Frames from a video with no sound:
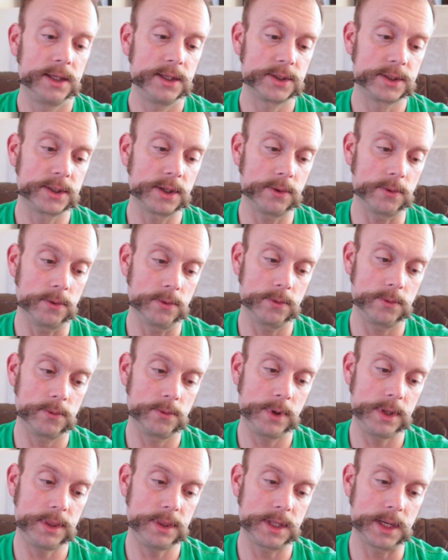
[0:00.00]
So
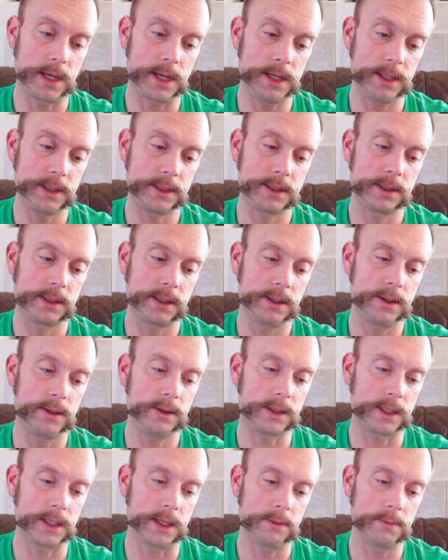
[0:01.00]
with that,
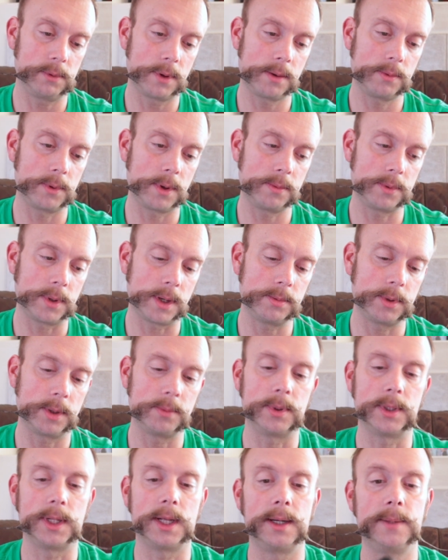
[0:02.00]
okay, blah, blah, blah, blah,
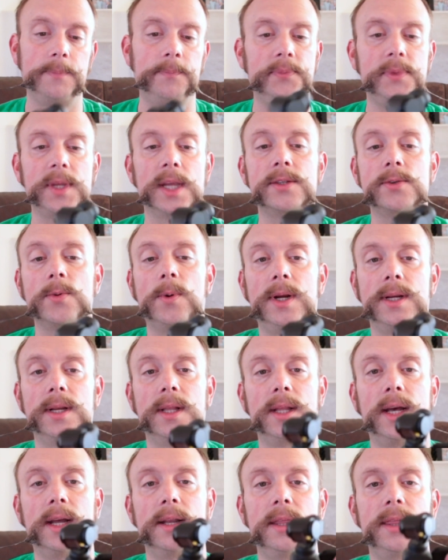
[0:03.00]
blah. It's wanting a
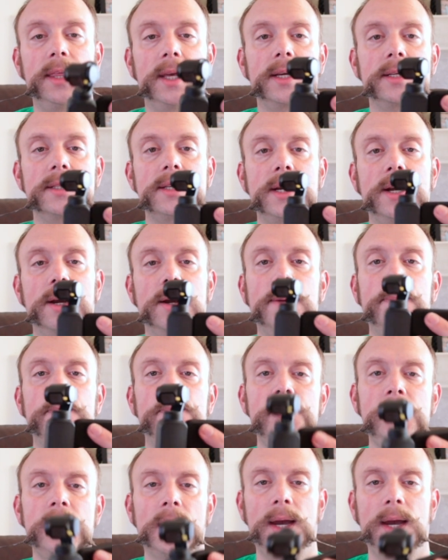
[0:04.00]
lot of things here.